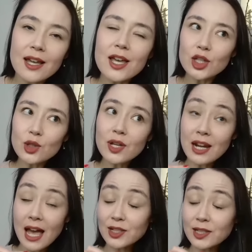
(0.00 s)
You can
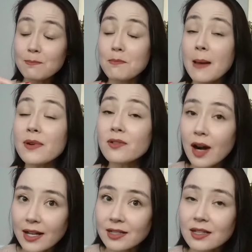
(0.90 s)
actually
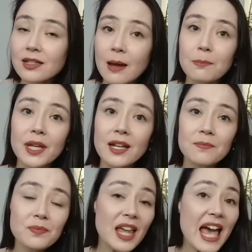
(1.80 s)
memorize this template
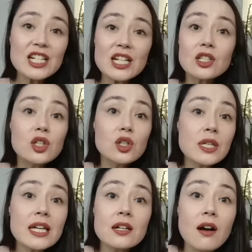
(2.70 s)
and just use it
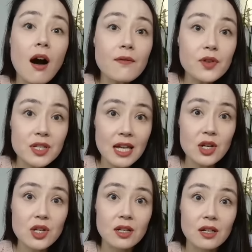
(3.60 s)
in a
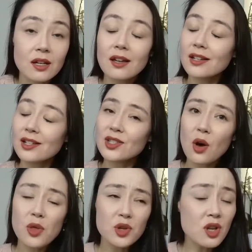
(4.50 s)
conversation. So
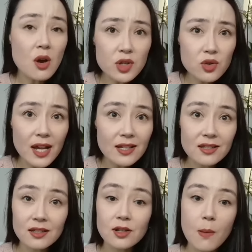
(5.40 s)
there's no stress,
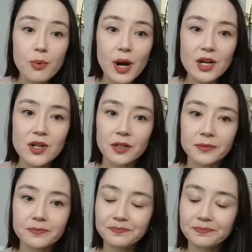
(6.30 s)
no pressure.
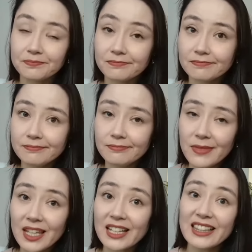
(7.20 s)

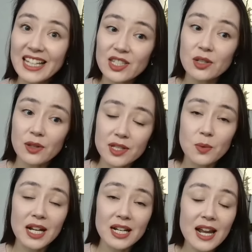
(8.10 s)
Let's do this one.
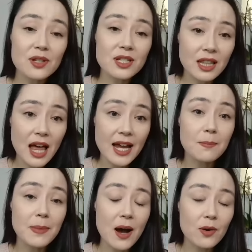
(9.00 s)
Another slide
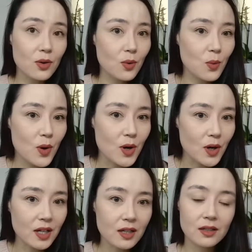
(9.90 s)
about work.